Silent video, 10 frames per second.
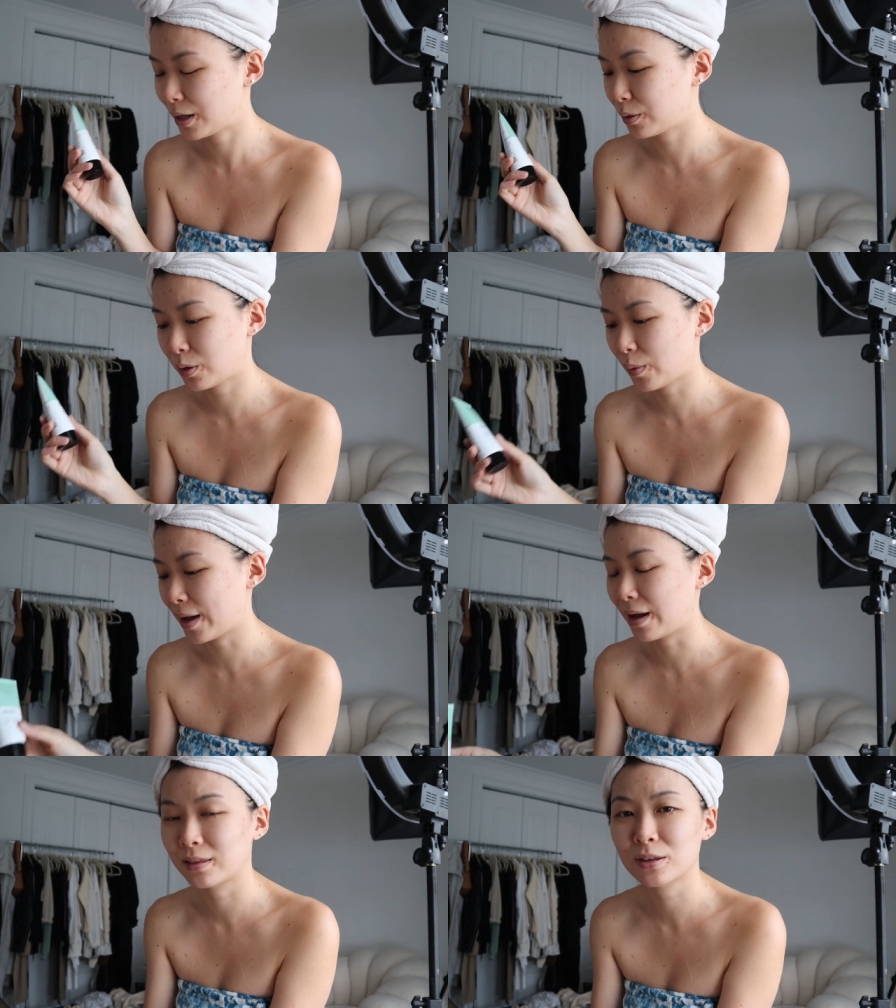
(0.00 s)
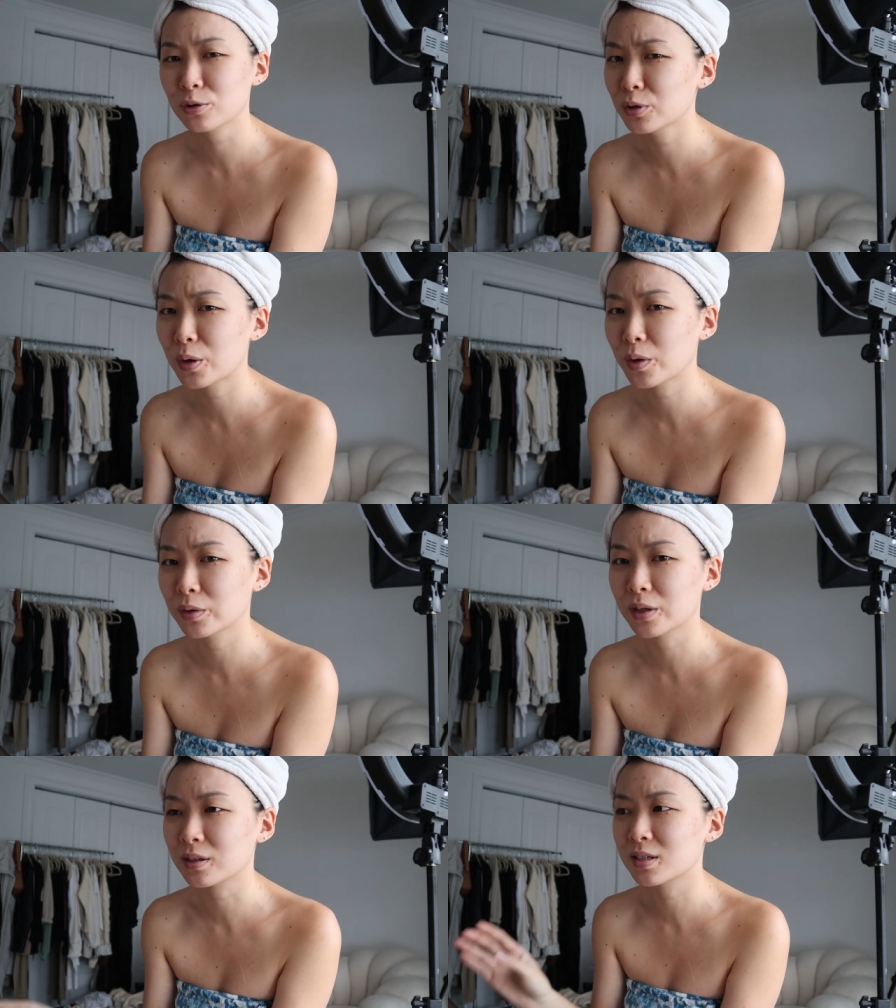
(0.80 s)
I don't know why. I think their logo
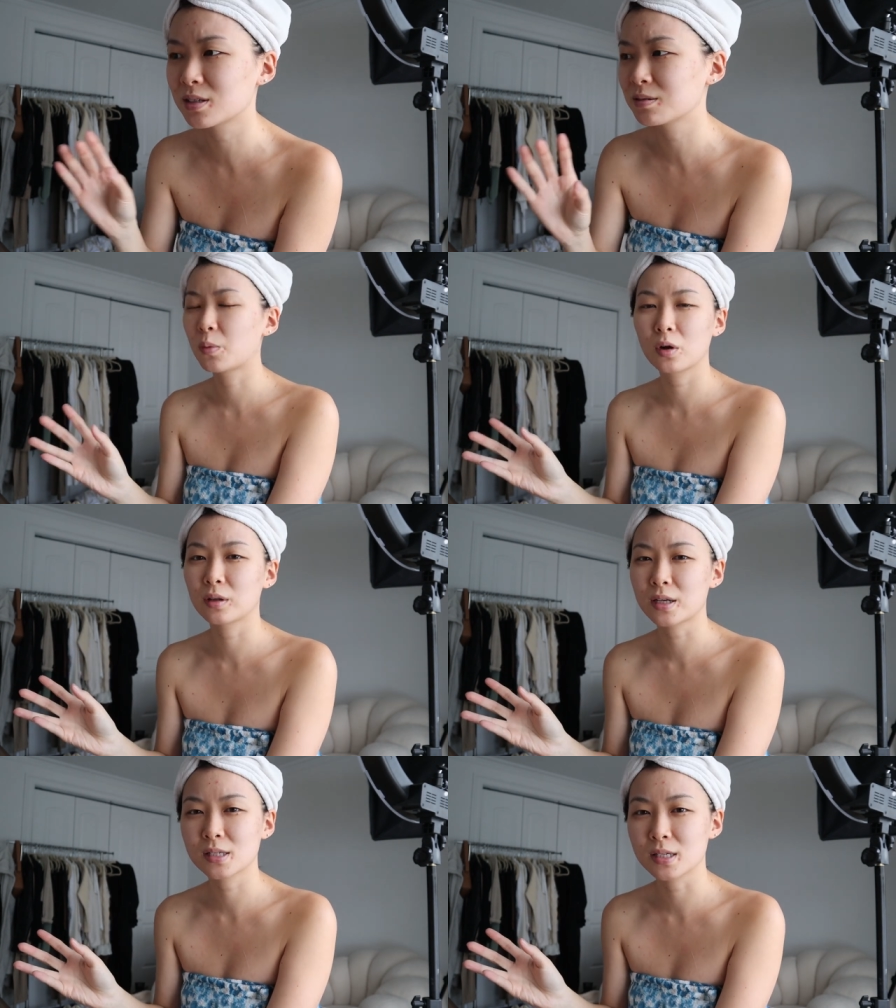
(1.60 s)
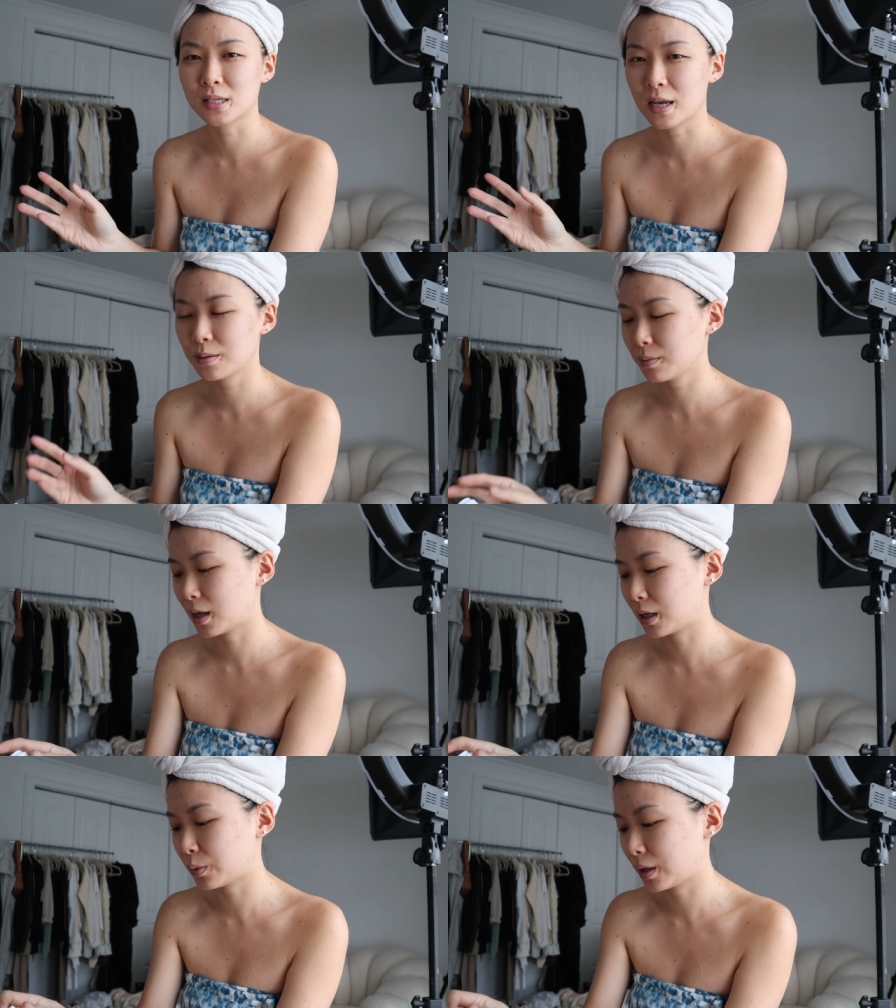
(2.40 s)
looks more or less the same.
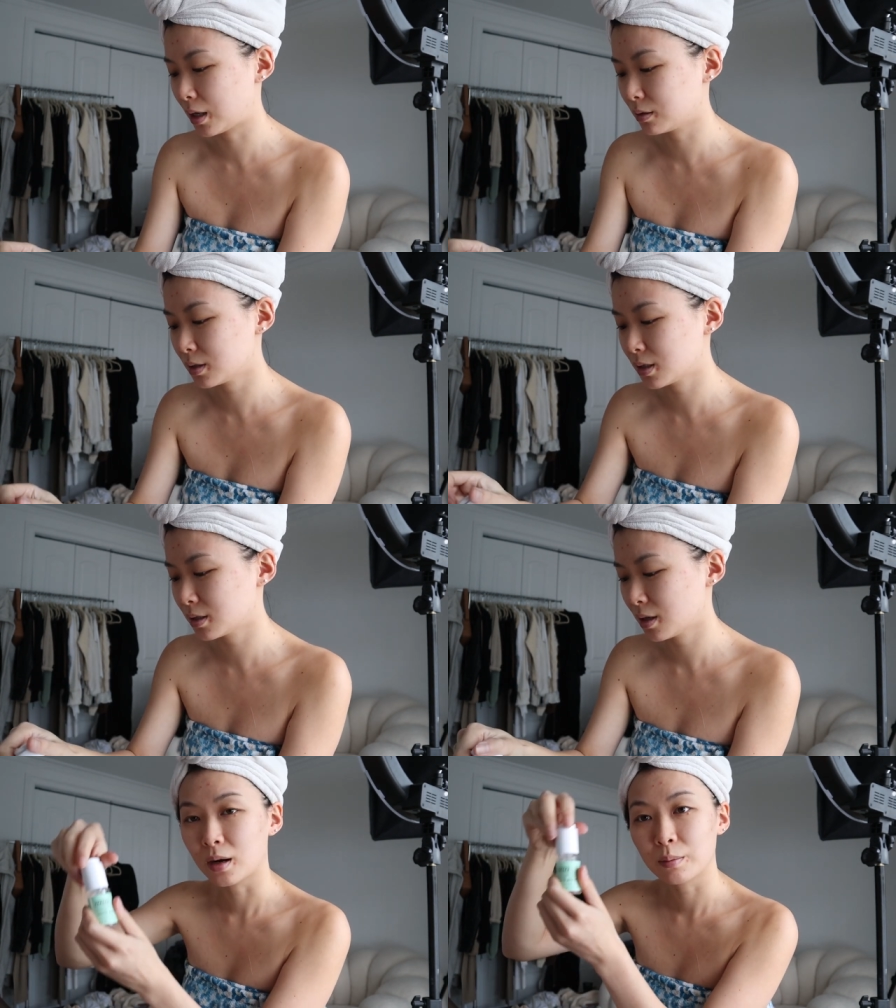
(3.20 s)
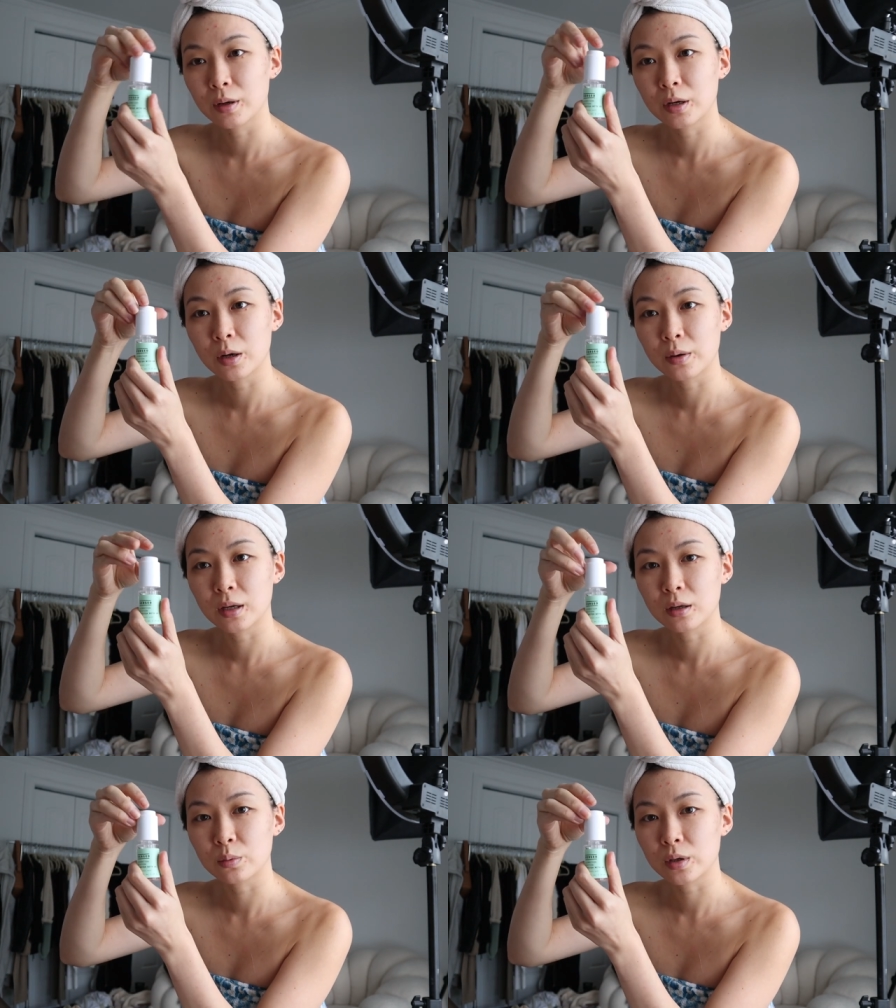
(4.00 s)
Anyone else? But I'm gonna go
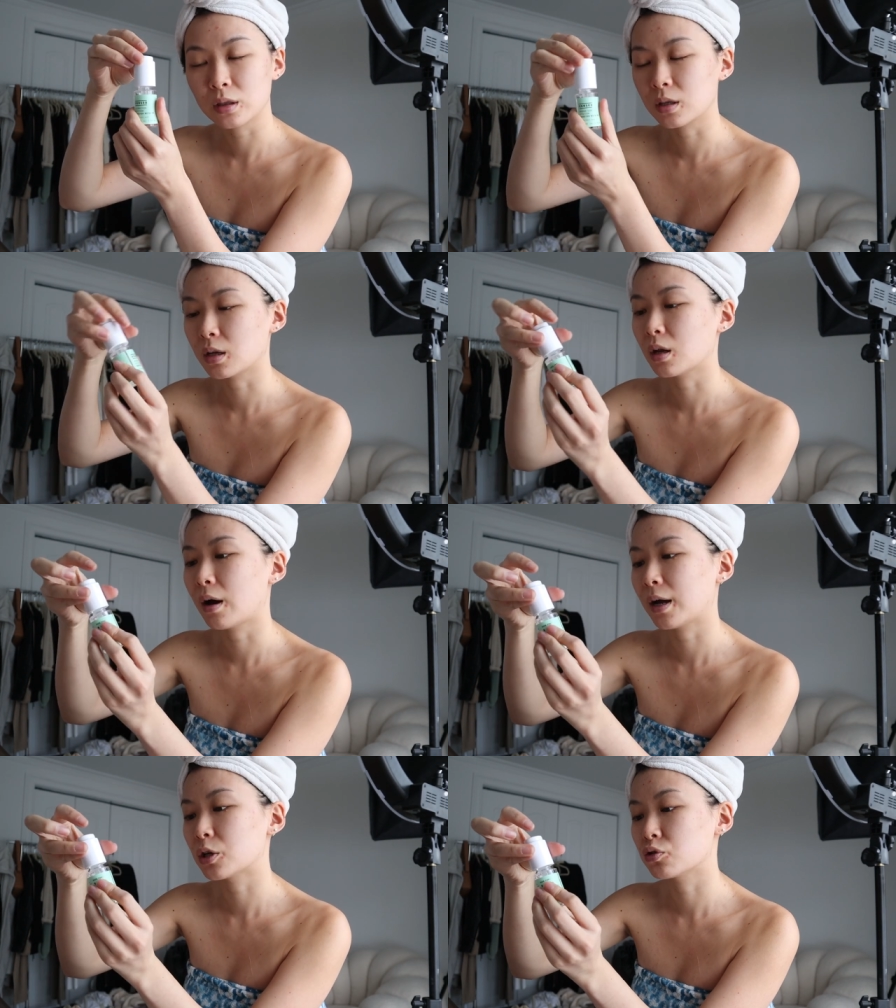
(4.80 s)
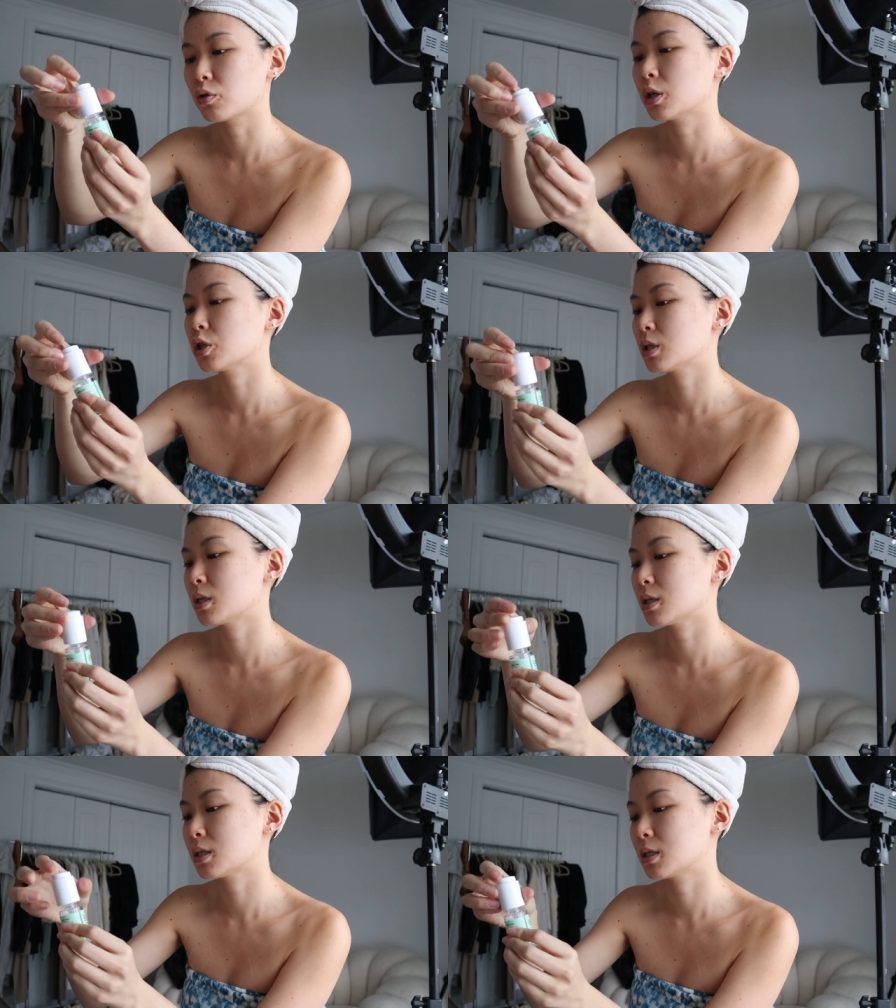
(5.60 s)
in with the
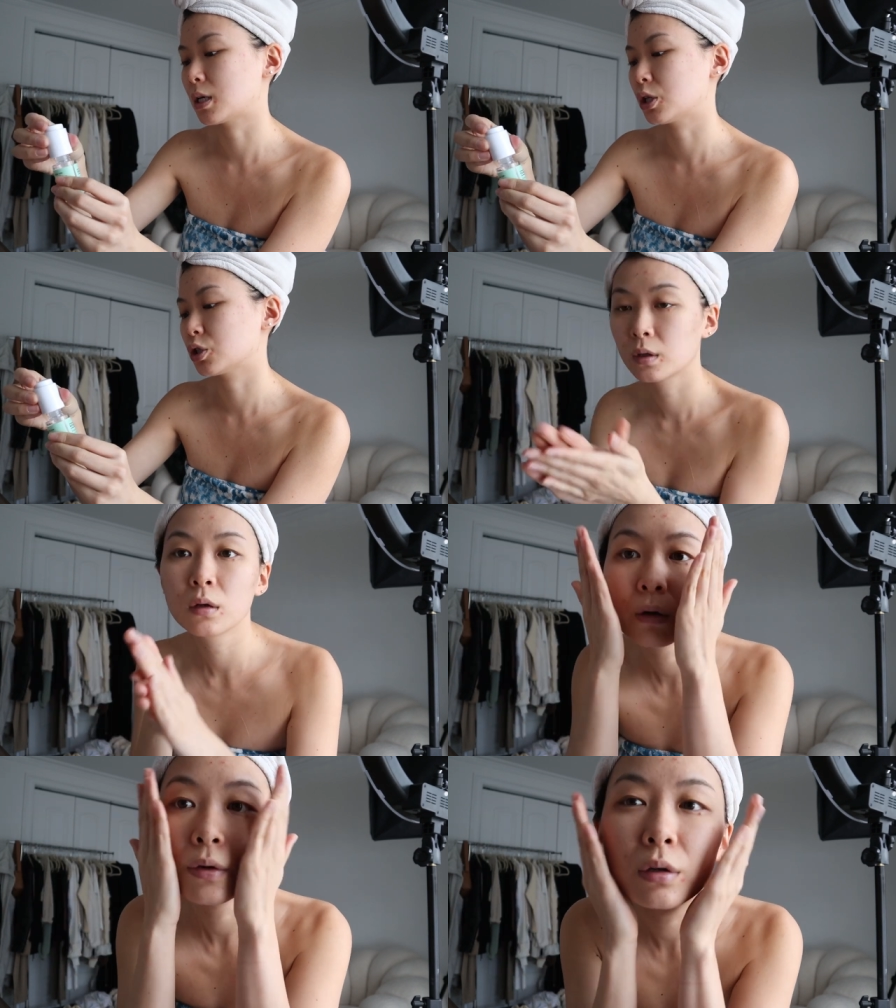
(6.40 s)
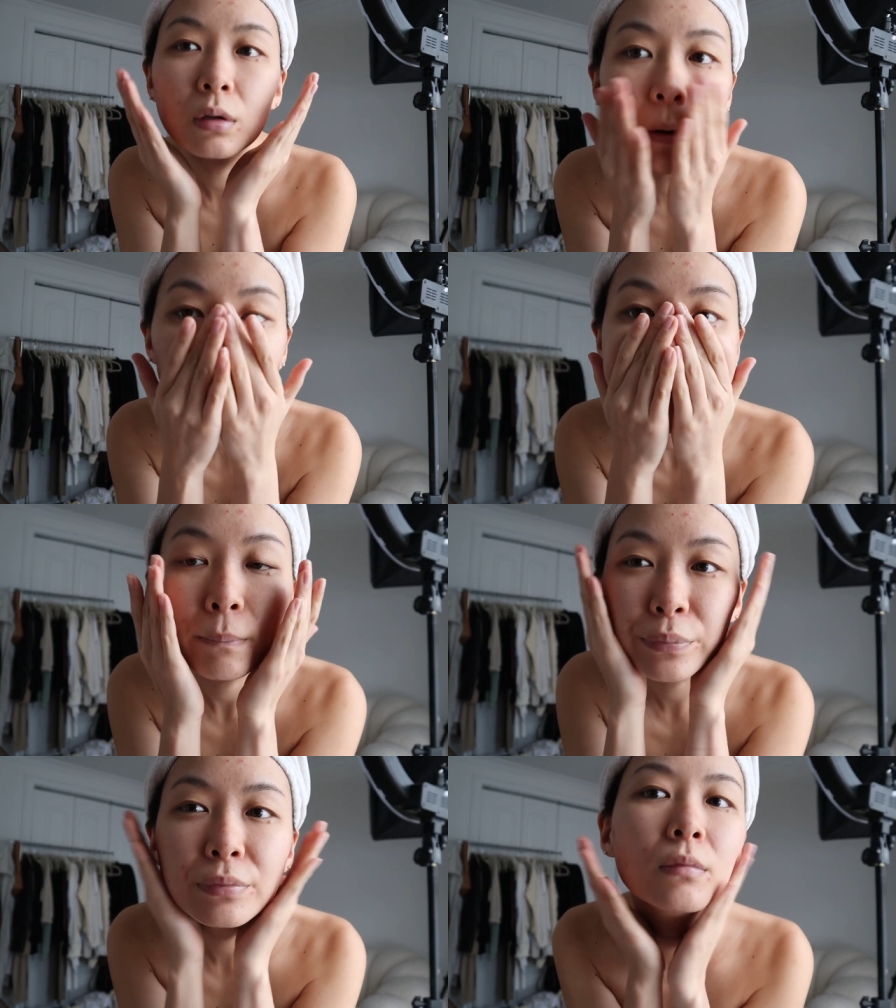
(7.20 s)
Hydration Station Booster
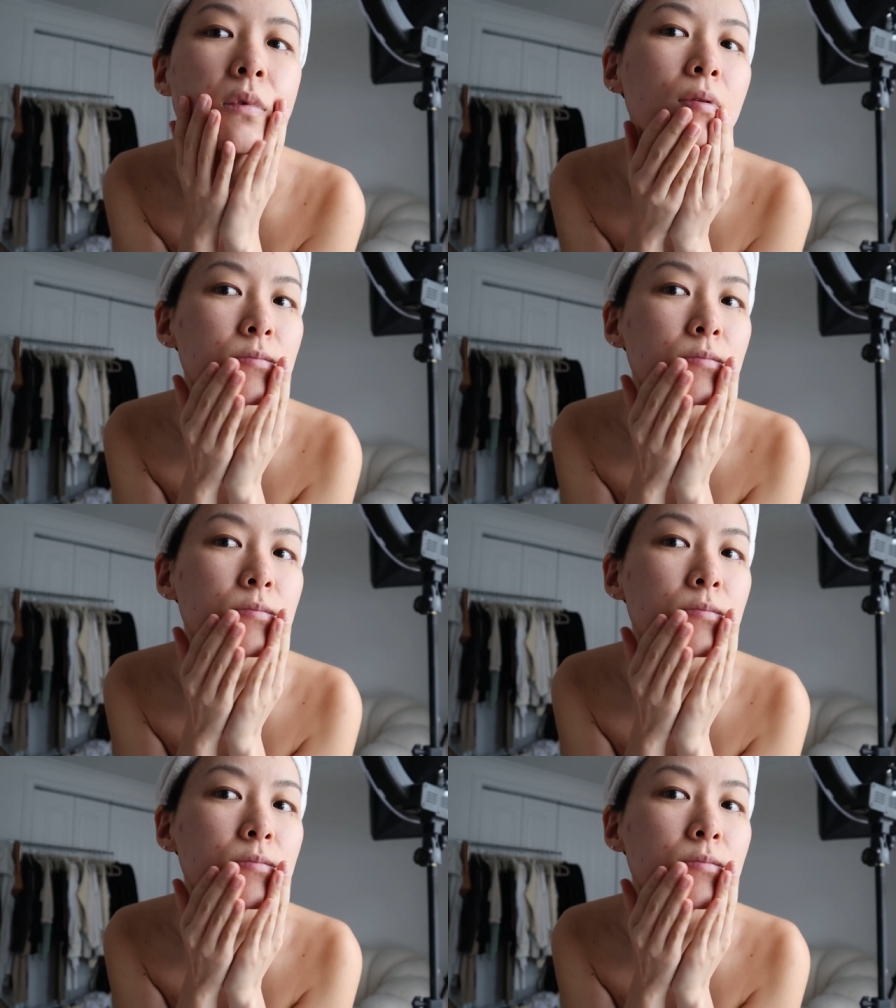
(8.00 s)
with